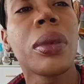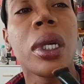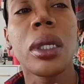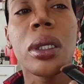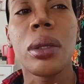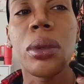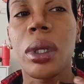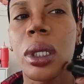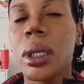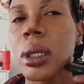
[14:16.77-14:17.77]
Amazing
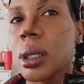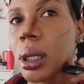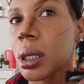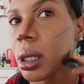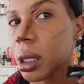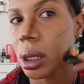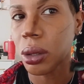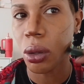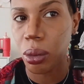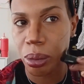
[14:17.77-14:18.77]
brush to
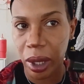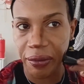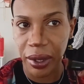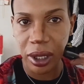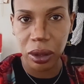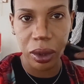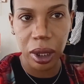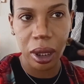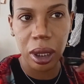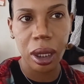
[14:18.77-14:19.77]
sculpt my face
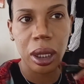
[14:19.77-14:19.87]
with.